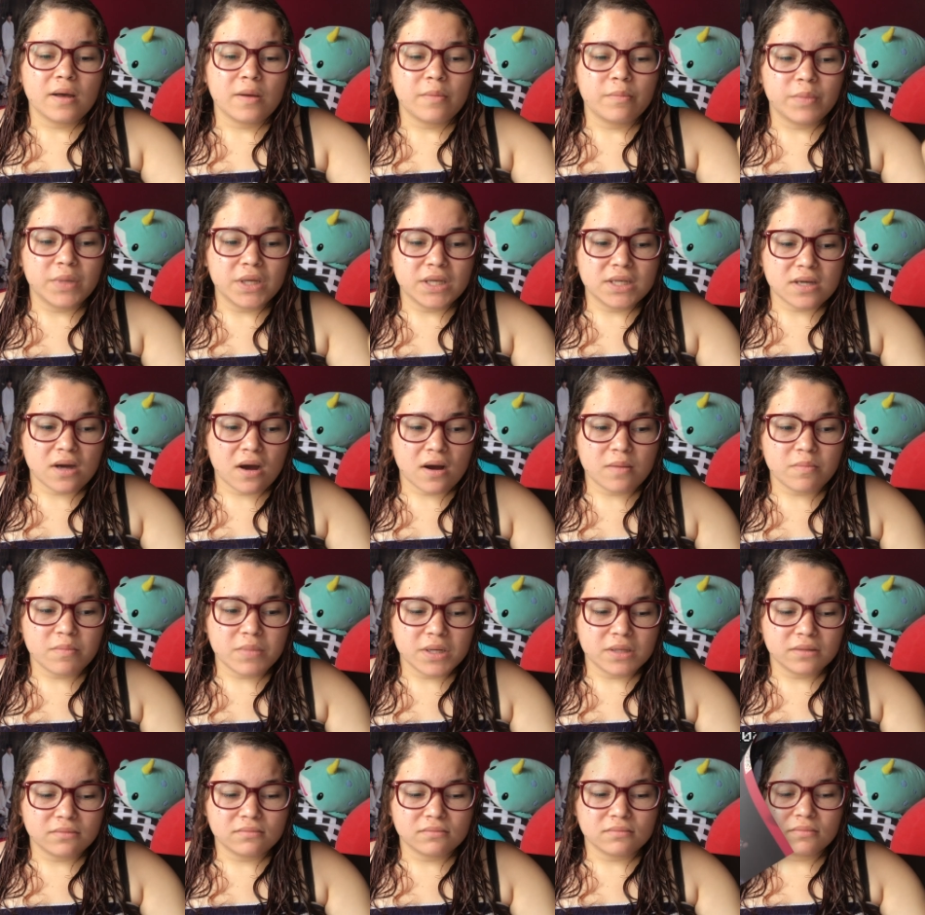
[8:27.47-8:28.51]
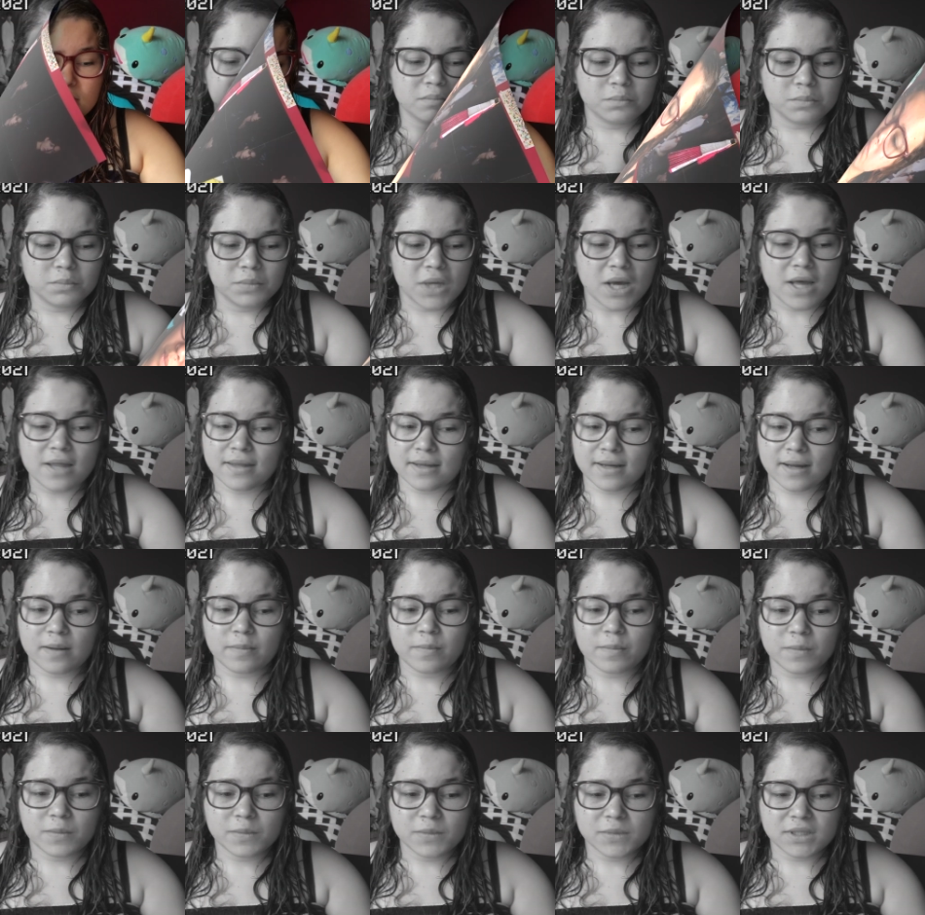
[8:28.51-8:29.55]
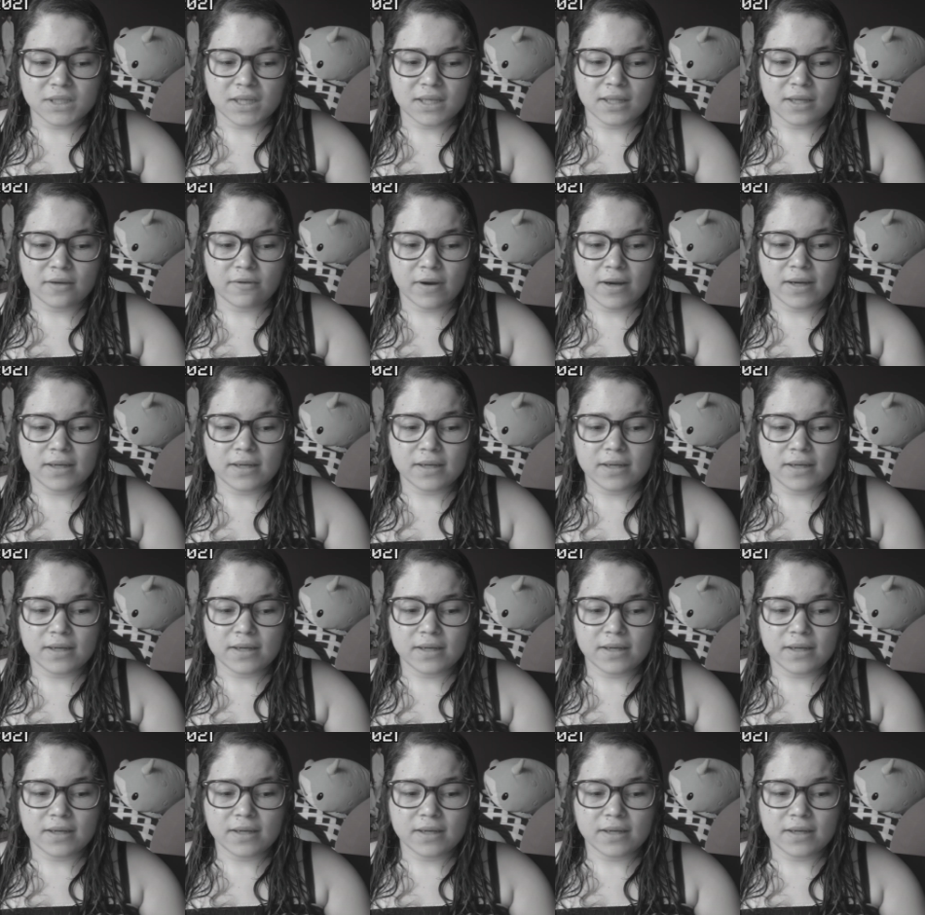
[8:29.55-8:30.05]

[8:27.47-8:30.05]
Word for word: think I'm saying that right,